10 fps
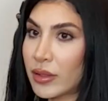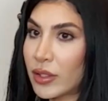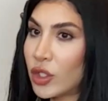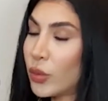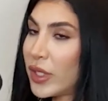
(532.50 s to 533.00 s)

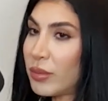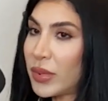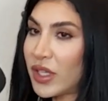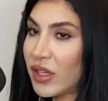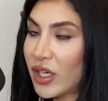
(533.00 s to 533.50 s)
You wouldn't
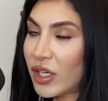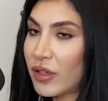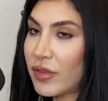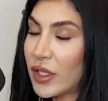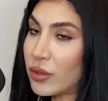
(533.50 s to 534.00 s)
be there
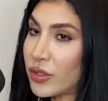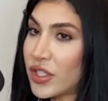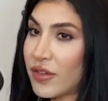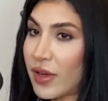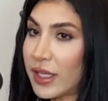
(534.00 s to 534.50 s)
if they don't
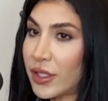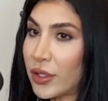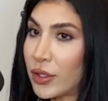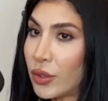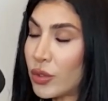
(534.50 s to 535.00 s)
see
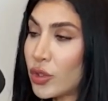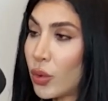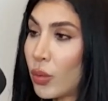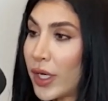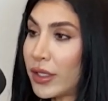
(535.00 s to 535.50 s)
value in you.
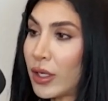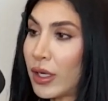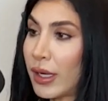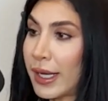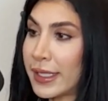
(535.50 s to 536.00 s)
So why
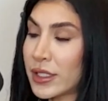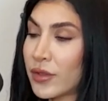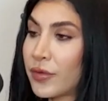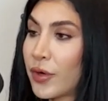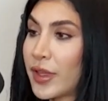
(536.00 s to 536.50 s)
not ask for the